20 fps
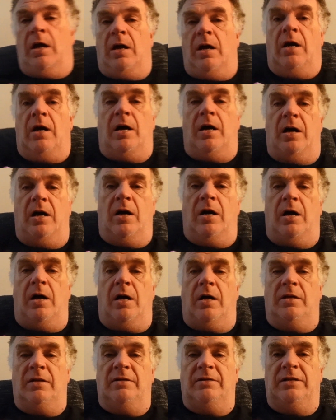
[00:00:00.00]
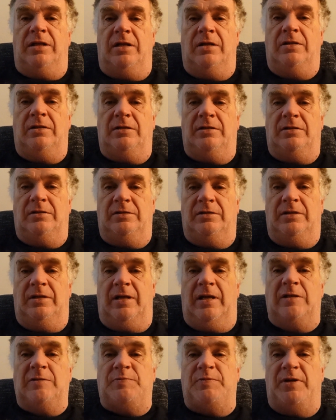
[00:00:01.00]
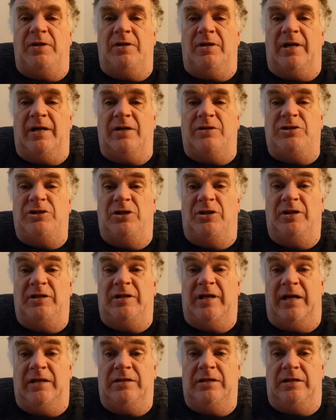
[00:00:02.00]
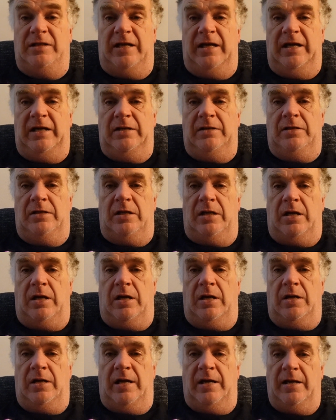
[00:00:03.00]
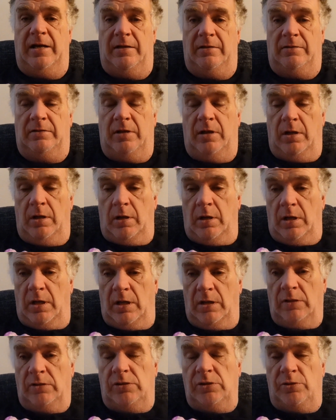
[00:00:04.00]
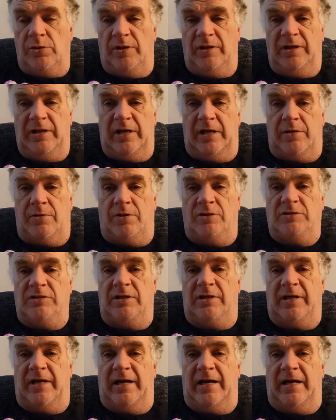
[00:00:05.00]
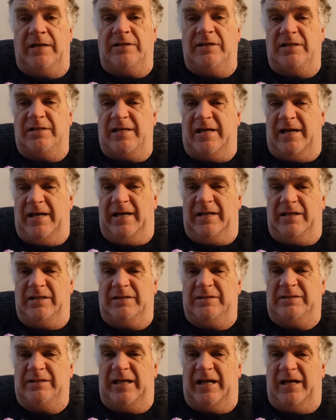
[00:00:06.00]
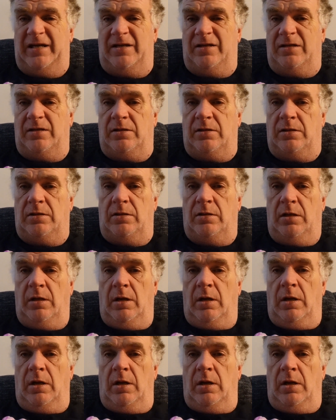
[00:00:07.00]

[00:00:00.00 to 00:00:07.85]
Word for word: Yeah. It's been like a chilly day today. And I didn't do any errands today. I just kind of stayed in.